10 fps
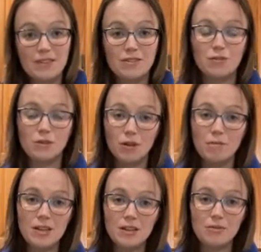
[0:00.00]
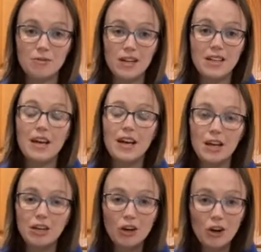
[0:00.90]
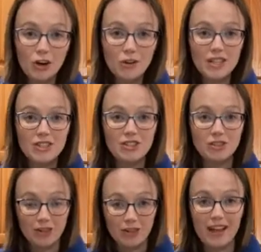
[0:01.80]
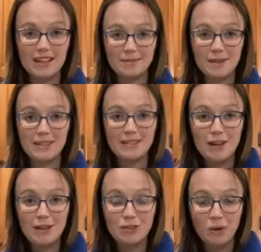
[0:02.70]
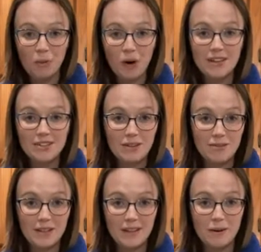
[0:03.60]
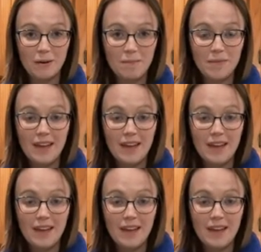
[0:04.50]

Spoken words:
So if you want to be a good friend, encourage your classmates to watch the video,